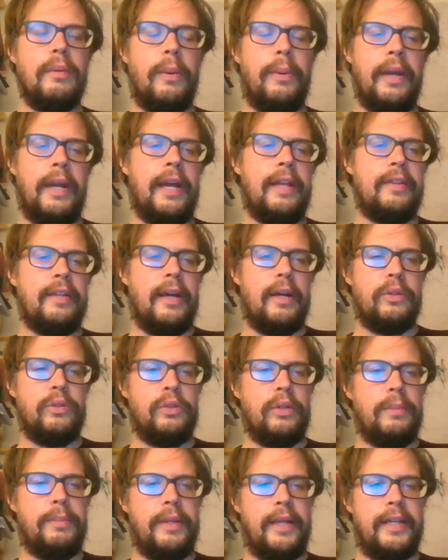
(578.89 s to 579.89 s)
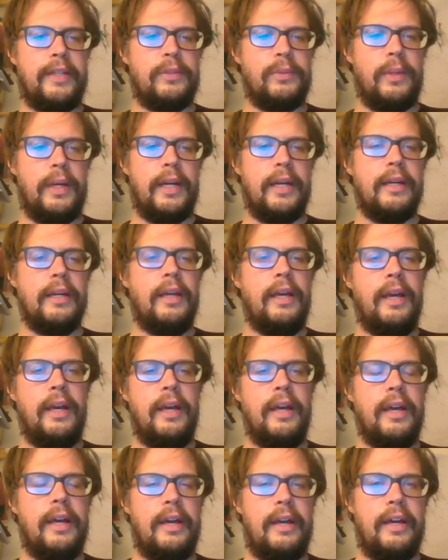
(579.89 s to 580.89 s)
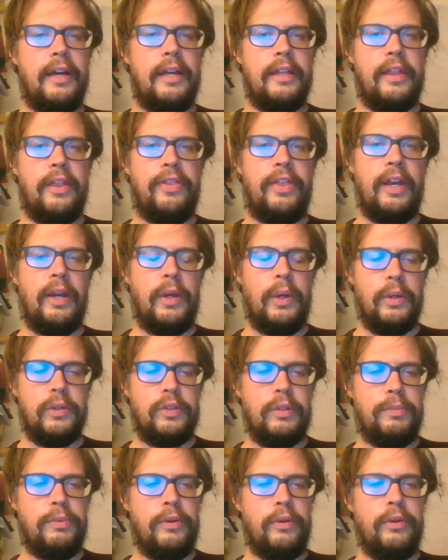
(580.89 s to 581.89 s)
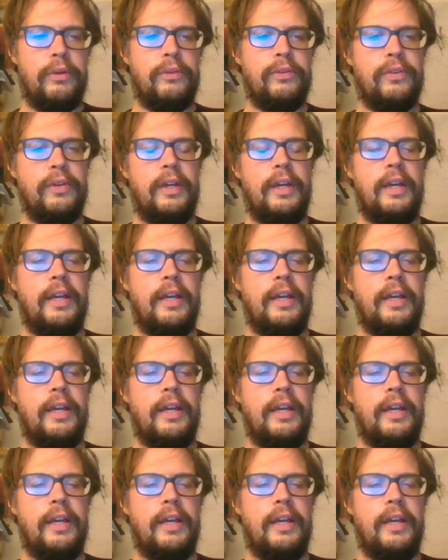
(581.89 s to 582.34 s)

where we get down to a place where the thing we want to prove,